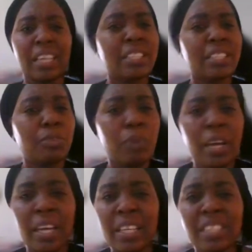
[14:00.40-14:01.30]
the way,
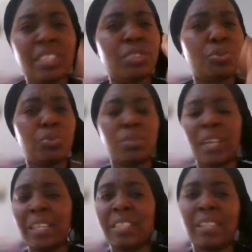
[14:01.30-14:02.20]
He's the truth,
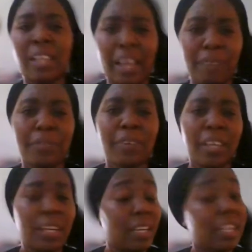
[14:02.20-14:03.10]
and He's the life.
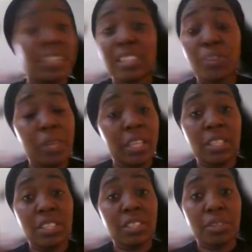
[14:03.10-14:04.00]
It is only in
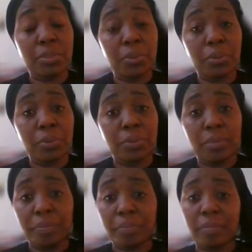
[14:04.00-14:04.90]
Jesus, though.
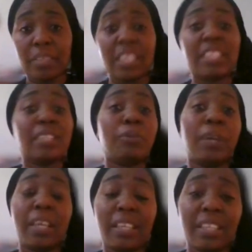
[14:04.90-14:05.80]
He's the
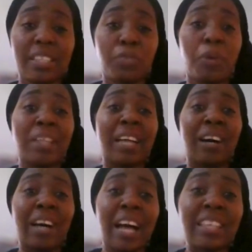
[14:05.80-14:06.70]
way, He's the one that
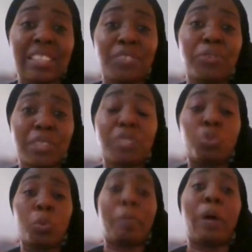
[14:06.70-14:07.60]
has the, the
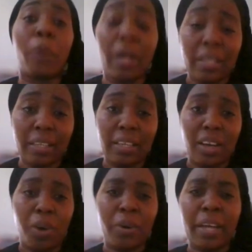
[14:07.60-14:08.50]
true power.
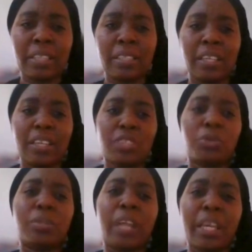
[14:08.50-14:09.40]
All right? So
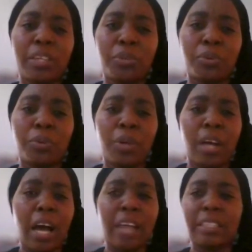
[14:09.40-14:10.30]
thank you.
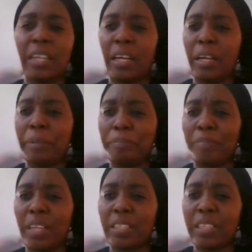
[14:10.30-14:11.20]
And um,
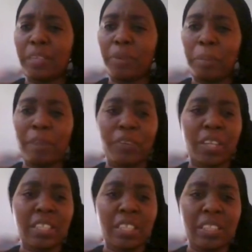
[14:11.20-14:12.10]
I think, am I
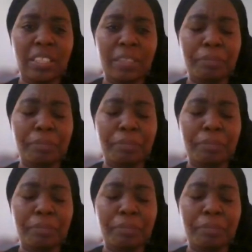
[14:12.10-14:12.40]
forgetting anything?